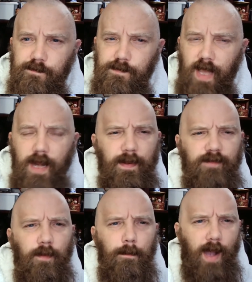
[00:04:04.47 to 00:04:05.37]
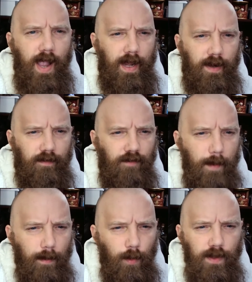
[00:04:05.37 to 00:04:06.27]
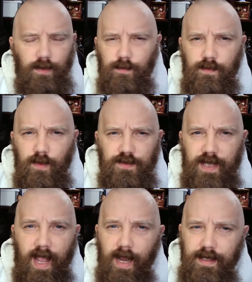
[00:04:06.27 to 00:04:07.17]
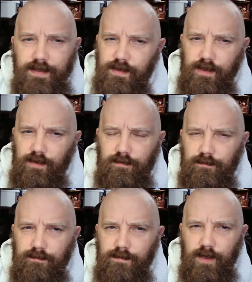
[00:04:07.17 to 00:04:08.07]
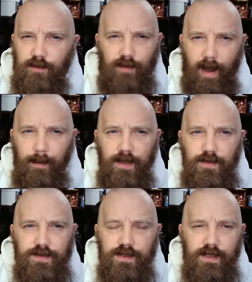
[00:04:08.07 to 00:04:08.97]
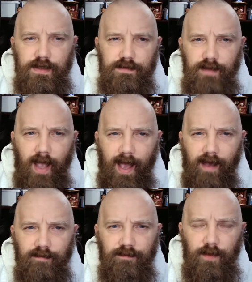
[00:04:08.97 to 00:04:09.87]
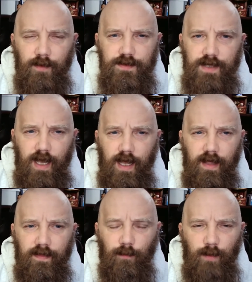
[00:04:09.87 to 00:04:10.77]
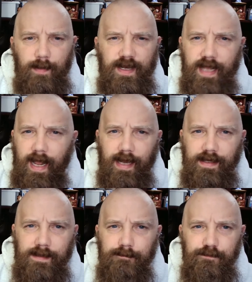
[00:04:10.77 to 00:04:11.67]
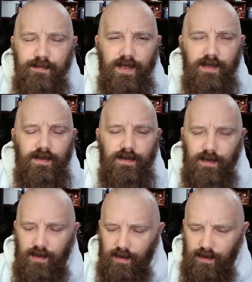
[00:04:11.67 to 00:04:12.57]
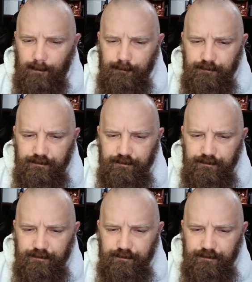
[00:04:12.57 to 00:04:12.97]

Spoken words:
anybody from my era, remember when those candies that your grandma used to have, those the ribbon candy? And